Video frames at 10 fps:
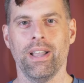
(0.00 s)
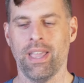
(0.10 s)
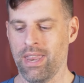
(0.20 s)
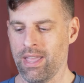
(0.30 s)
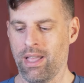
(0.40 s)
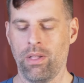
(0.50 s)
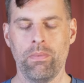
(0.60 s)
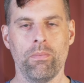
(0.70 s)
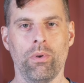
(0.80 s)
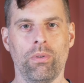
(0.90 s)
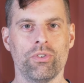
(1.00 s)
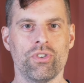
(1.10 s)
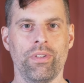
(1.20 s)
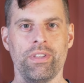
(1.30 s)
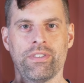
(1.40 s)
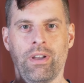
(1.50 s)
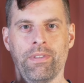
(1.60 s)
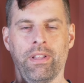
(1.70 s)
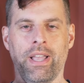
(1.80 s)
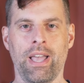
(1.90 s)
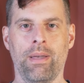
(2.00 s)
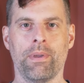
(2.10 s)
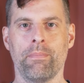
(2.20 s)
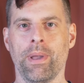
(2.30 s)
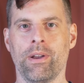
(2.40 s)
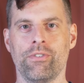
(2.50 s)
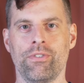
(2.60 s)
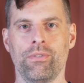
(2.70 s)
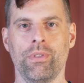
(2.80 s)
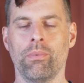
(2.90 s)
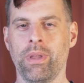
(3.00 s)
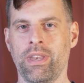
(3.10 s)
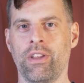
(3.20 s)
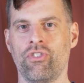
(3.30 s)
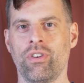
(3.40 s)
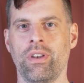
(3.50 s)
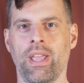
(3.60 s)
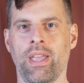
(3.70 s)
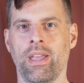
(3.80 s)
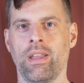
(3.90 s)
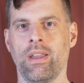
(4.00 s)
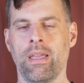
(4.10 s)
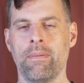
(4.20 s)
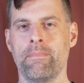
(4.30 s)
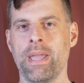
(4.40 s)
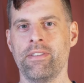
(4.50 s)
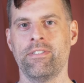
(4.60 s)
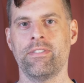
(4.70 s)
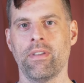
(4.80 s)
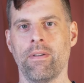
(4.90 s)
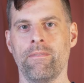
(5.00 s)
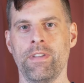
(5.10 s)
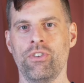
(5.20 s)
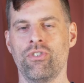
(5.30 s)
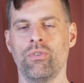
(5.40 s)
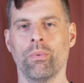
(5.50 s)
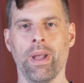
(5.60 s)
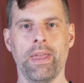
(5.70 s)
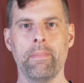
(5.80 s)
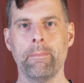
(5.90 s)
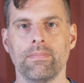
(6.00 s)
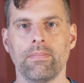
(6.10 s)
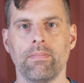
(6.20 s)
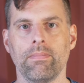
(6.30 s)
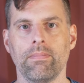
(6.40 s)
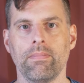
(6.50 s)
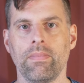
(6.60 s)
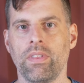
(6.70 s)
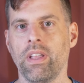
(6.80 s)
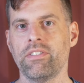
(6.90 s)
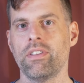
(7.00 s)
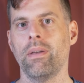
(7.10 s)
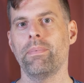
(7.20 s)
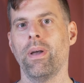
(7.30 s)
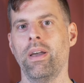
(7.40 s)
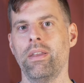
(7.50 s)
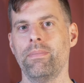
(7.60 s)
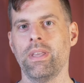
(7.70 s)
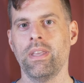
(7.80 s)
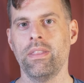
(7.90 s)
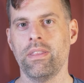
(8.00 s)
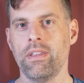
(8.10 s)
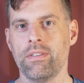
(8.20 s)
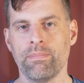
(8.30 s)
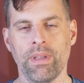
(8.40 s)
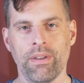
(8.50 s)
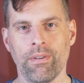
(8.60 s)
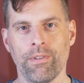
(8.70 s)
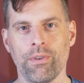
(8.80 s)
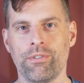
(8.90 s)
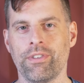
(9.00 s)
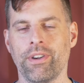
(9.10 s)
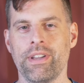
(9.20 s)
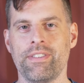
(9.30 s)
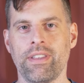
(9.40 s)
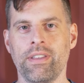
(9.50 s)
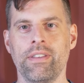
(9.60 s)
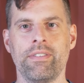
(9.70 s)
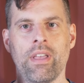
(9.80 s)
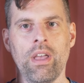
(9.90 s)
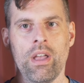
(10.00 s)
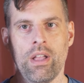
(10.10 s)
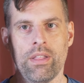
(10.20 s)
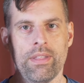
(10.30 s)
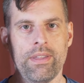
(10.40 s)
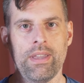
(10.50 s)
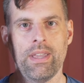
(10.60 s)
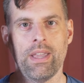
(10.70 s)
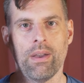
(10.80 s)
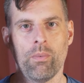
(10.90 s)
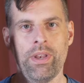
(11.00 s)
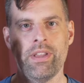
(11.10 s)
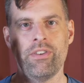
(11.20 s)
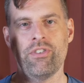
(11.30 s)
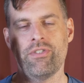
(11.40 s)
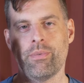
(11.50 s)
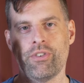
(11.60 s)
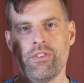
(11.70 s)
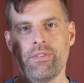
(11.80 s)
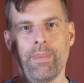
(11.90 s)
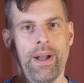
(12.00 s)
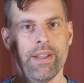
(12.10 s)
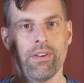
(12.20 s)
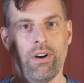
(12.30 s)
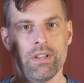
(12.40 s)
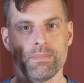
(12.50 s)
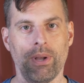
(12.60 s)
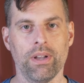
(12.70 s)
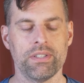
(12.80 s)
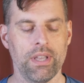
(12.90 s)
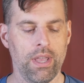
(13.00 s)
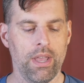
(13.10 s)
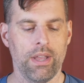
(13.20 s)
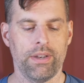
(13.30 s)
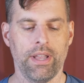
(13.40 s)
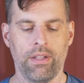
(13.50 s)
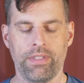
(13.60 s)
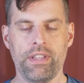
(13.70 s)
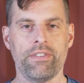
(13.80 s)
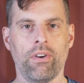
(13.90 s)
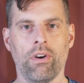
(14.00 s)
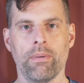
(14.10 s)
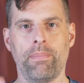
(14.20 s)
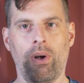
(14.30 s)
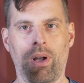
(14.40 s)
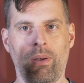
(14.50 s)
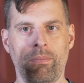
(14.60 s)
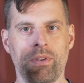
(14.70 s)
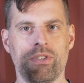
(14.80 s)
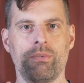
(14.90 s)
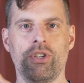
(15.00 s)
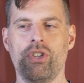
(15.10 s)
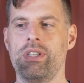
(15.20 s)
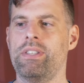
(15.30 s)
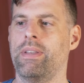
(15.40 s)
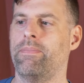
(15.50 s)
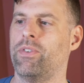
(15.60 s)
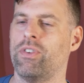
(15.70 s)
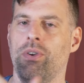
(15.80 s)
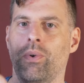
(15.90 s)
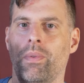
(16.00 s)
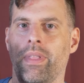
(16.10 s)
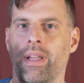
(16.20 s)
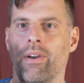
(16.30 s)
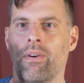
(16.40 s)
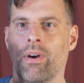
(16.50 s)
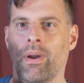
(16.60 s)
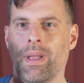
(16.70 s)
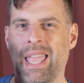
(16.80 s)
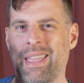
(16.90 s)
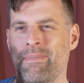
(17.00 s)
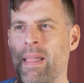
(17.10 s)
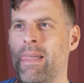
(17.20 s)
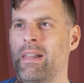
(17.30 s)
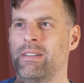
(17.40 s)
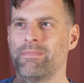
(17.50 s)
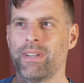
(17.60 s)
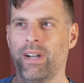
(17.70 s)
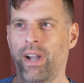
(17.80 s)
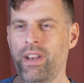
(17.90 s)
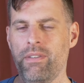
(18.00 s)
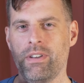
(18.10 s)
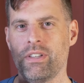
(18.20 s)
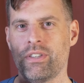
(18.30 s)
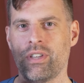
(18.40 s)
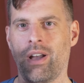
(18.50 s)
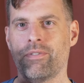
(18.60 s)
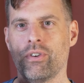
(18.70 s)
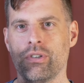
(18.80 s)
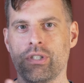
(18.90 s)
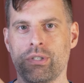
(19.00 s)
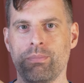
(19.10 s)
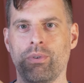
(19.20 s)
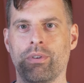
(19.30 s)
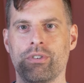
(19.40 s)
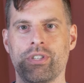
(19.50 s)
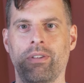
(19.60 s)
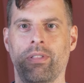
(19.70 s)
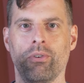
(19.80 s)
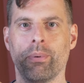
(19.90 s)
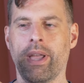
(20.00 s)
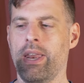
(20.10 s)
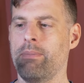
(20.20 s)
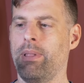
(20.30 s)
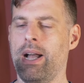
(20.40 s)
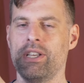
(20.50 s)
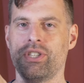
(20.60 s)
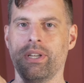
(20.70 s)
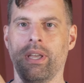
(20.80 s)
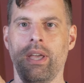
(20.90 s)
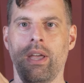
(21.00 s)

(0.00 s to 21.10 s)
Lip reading: Anyhow, we'll show this off in the lab, compare it to the wind engine and a base V2 red. Next up item in these mini review series is the wind engine switches by Cosmox. Now these are palm switches, so they are a kind of a softer, smoother, self-lubricating plastic.